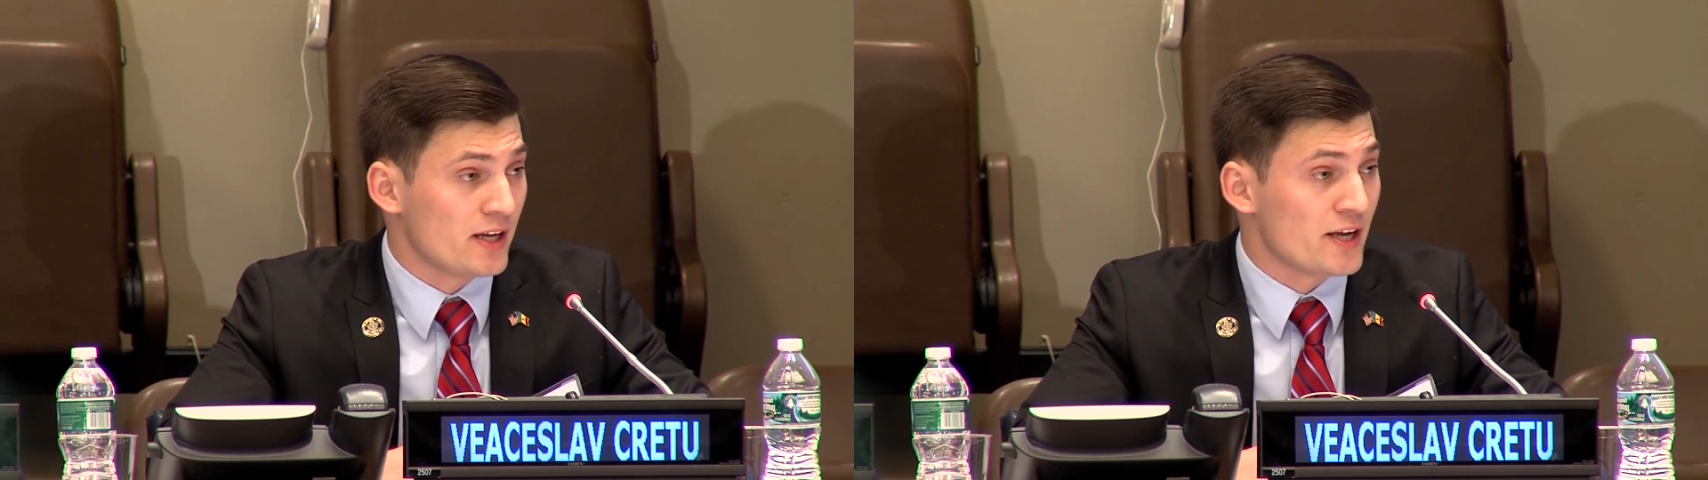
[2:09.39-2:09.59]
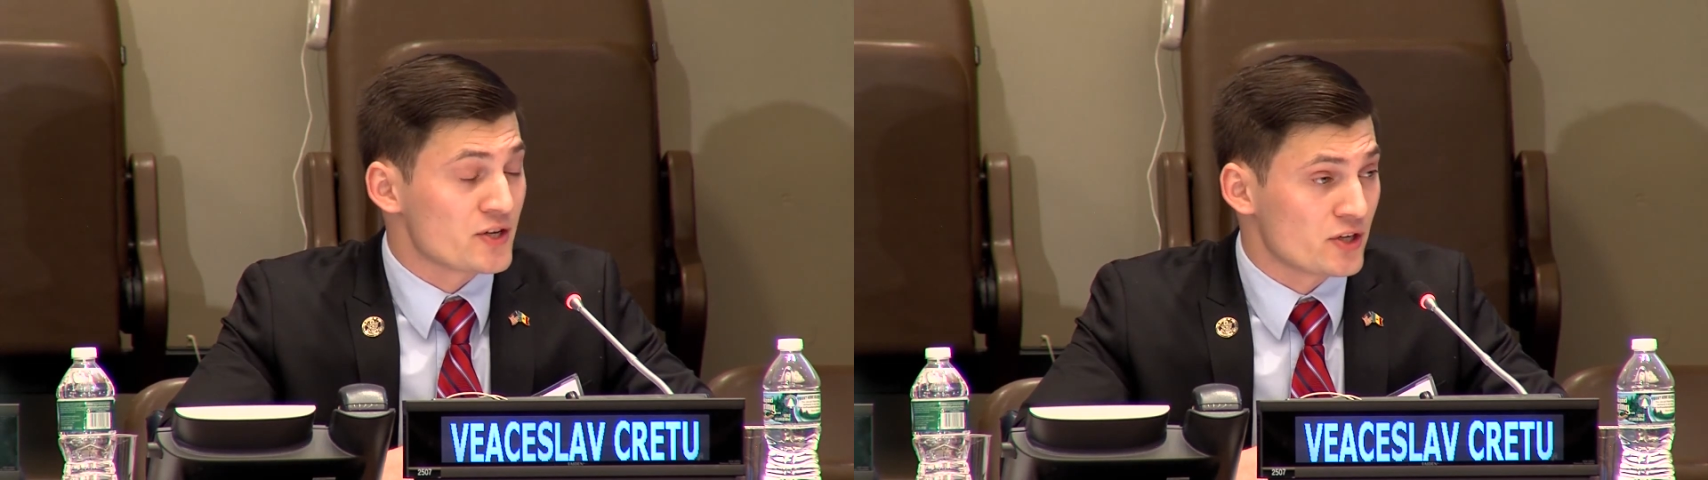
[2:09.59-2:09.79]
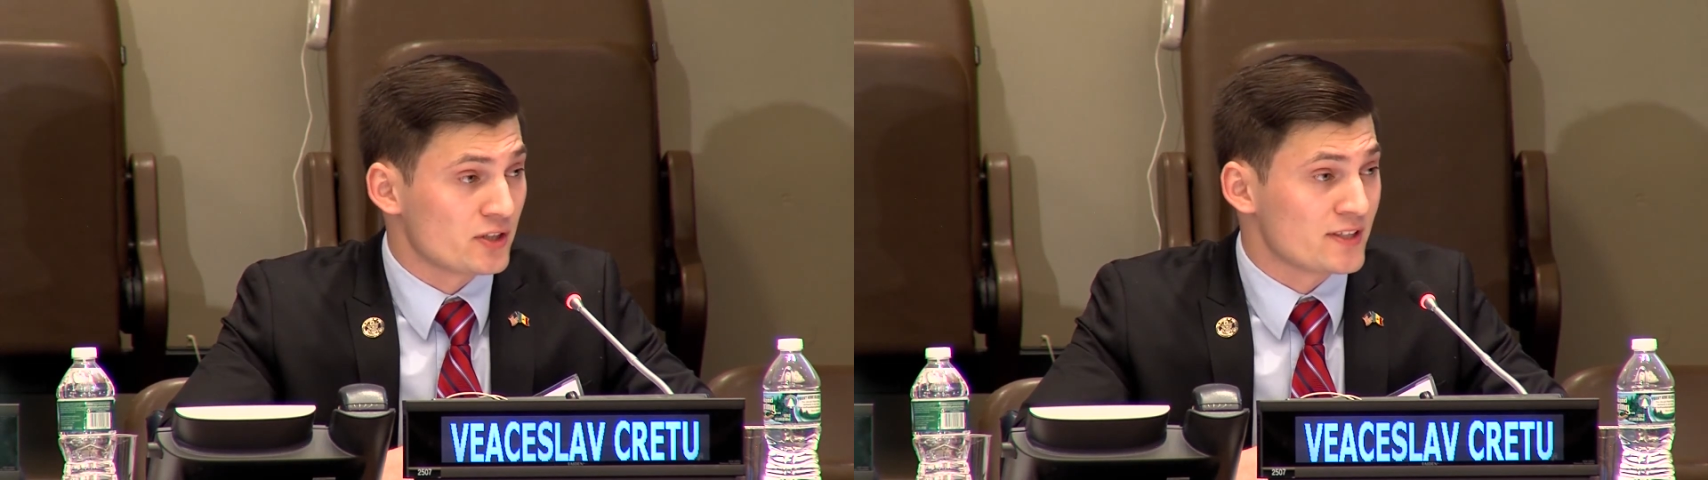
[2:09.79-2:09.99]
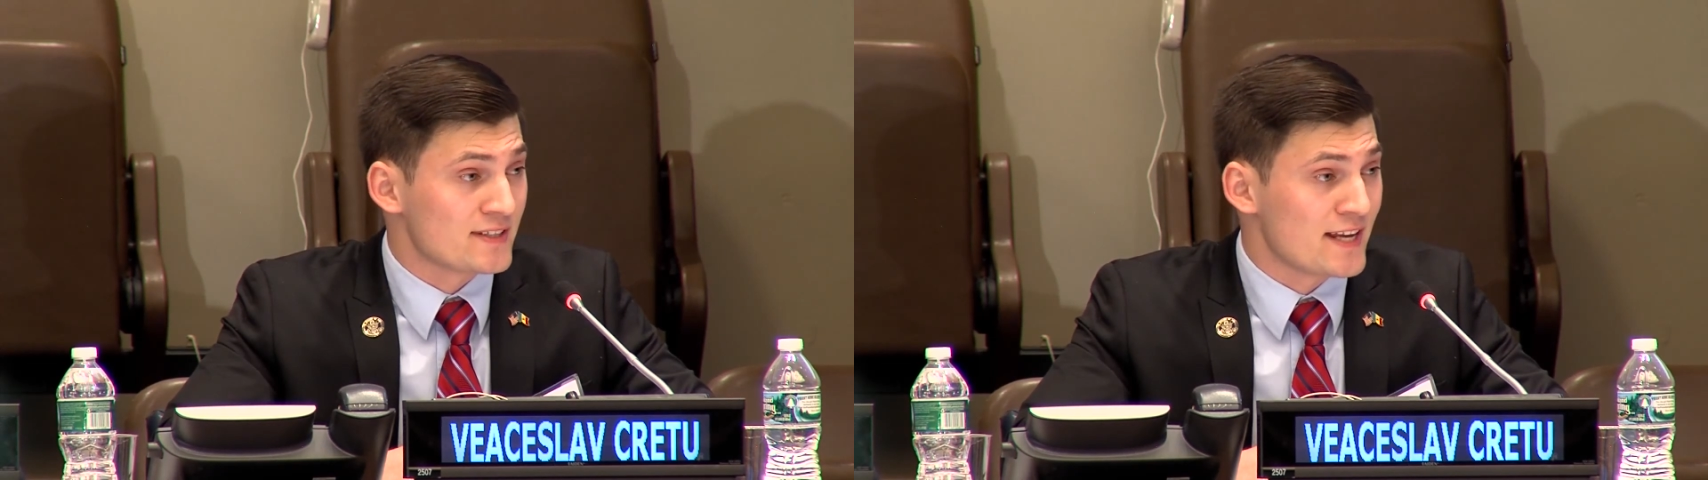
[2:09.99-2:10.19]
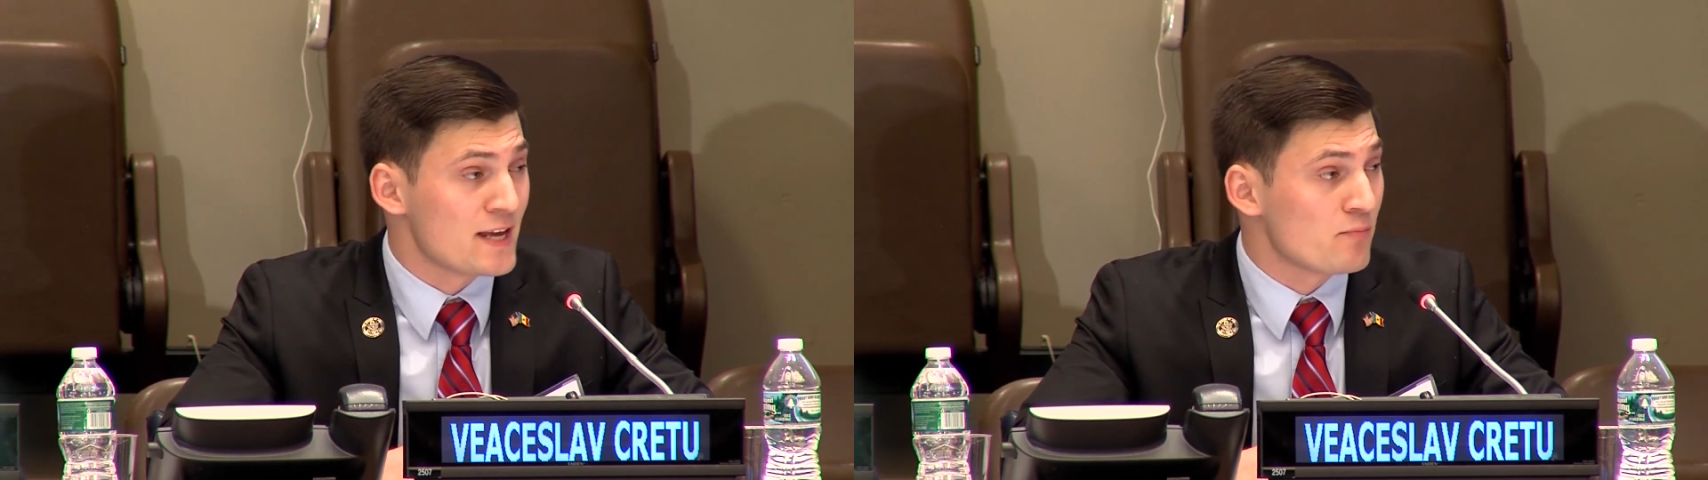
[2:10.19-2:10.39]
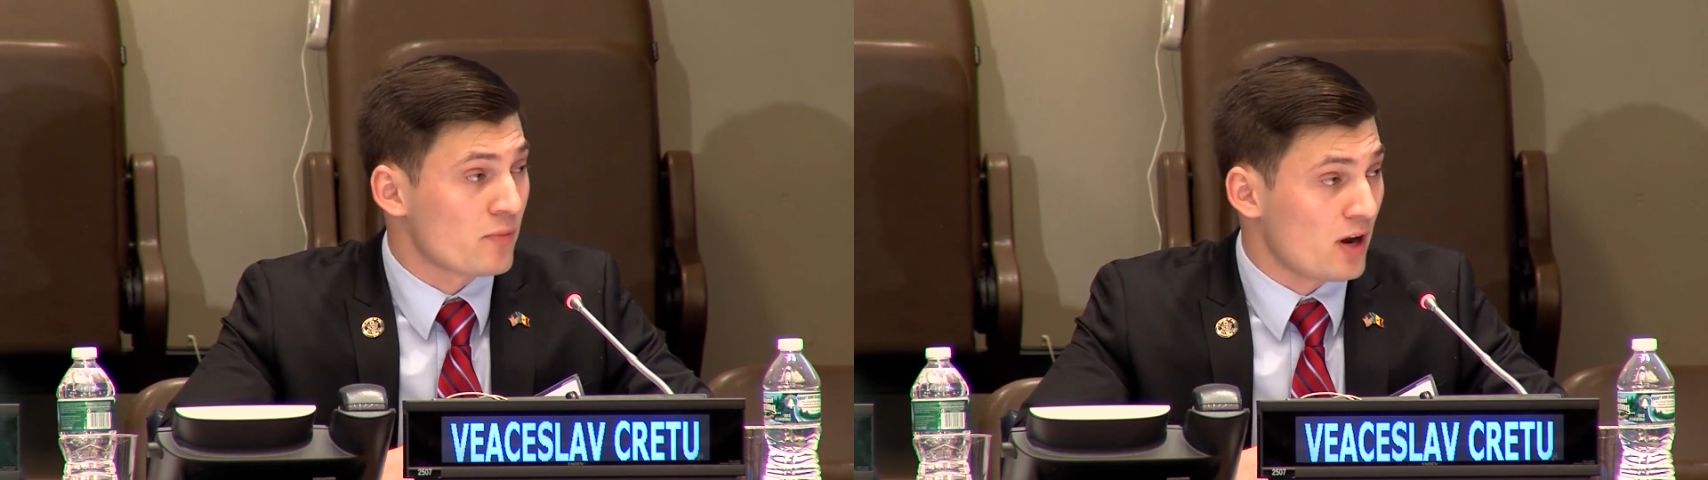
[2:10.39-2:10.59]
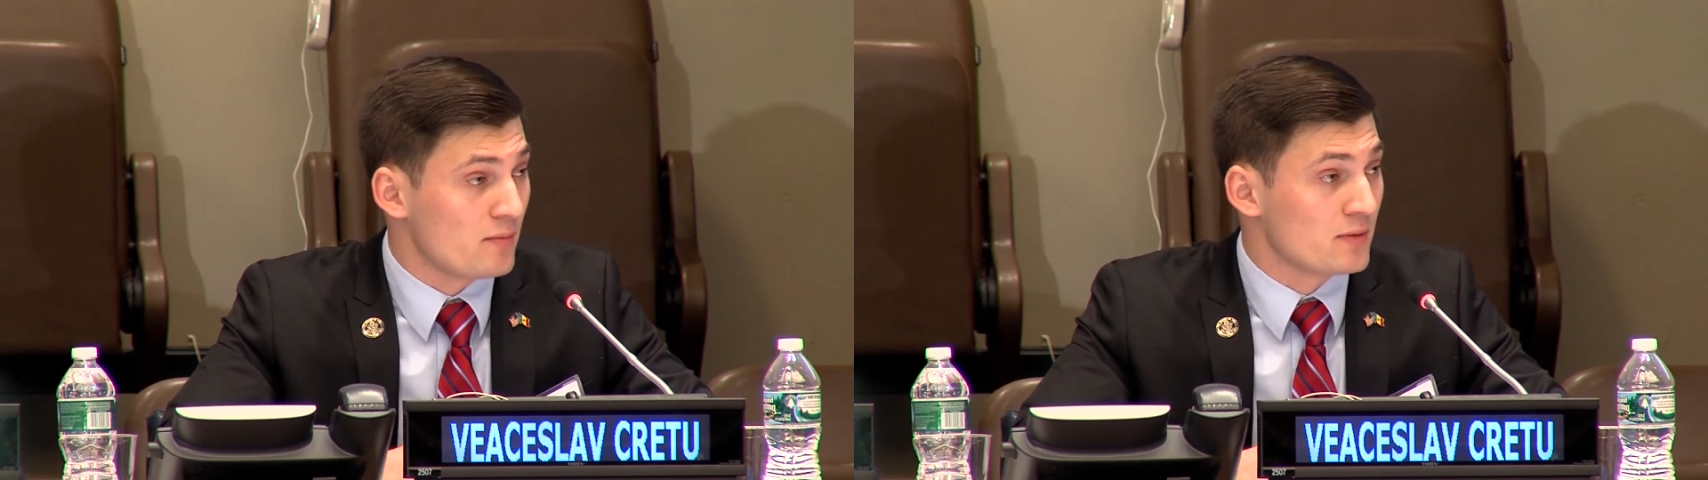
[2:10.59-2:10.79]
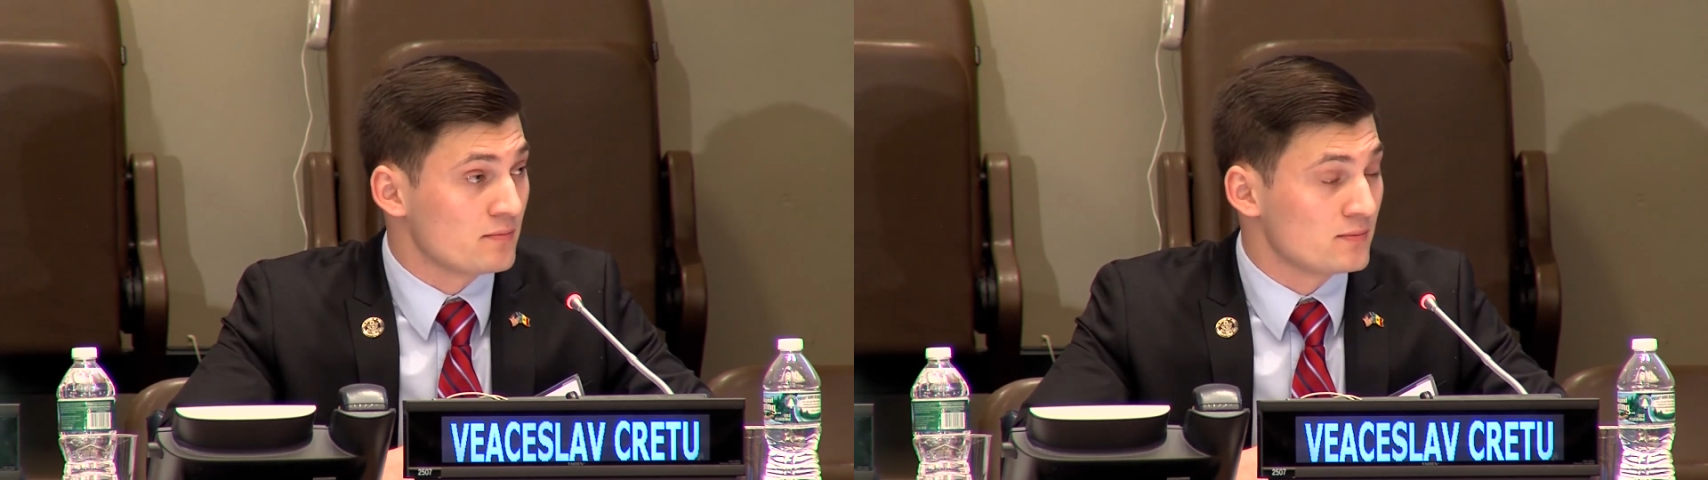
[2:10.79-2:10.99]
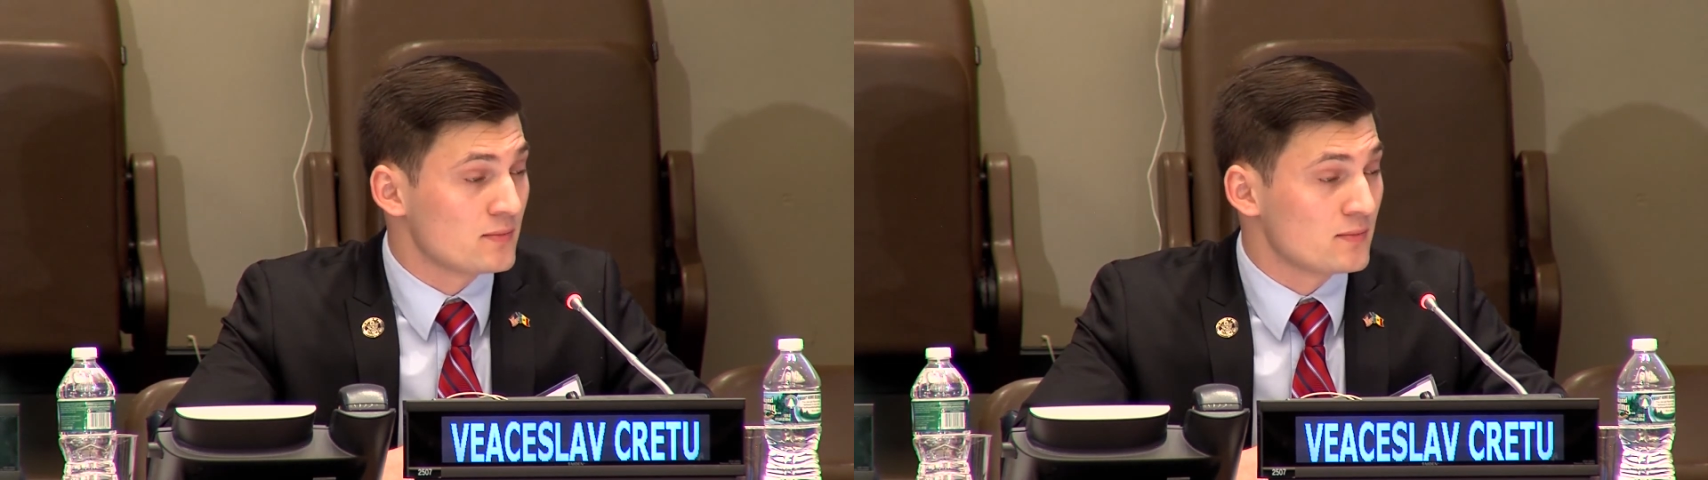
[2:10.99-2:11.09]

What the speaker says: and I share the same problem.